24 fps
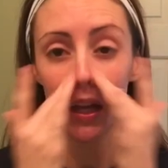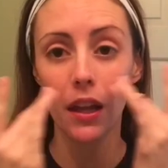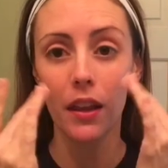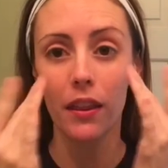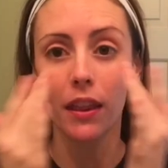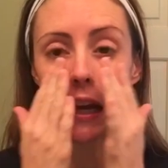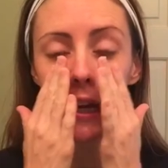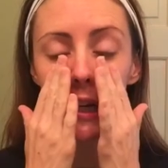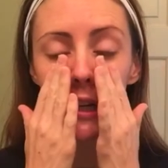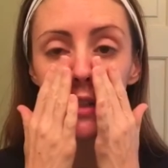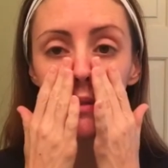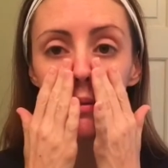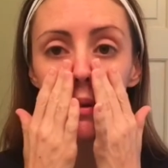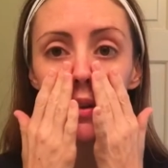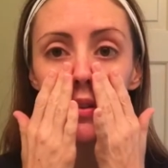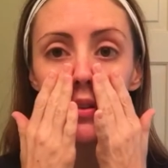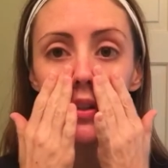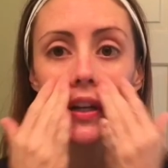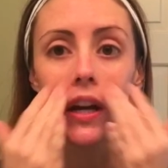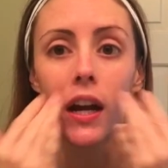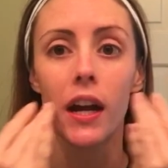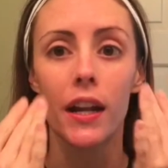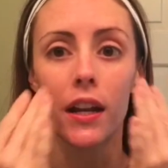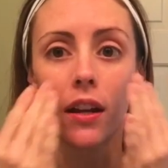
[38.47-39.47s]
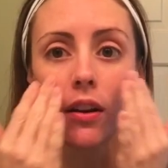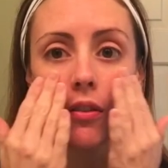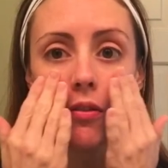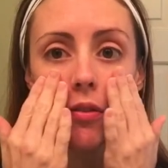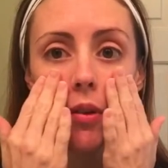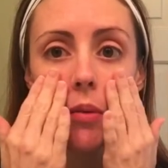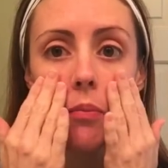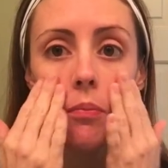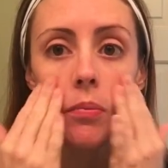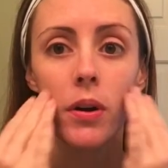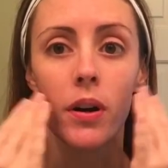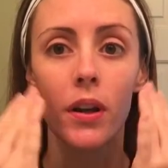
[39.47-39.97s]
that you're supposed to kind of
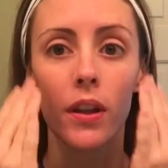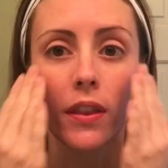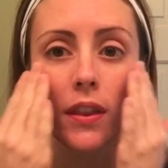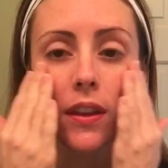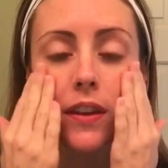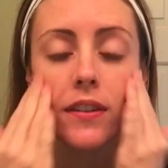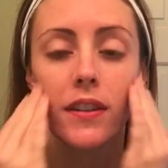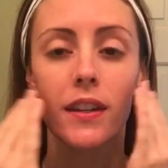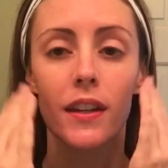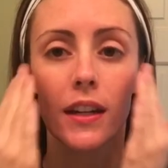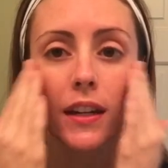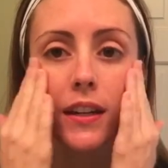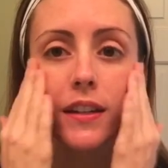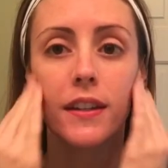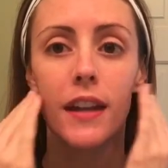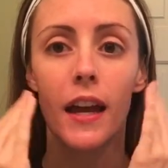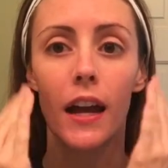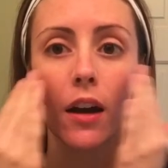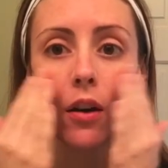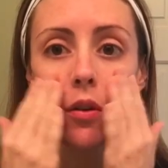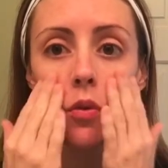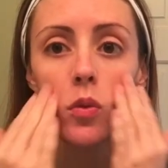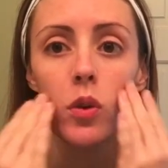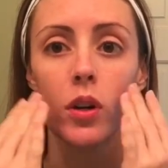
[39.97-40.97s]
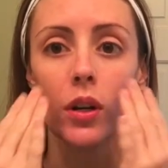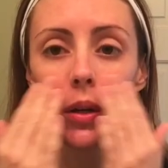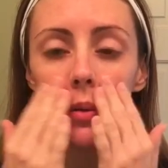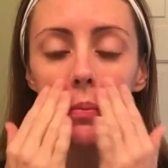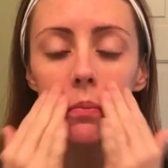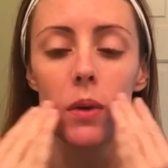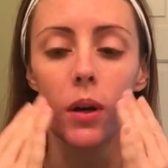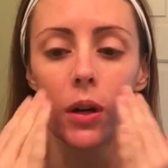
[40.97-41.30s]
put this in a downward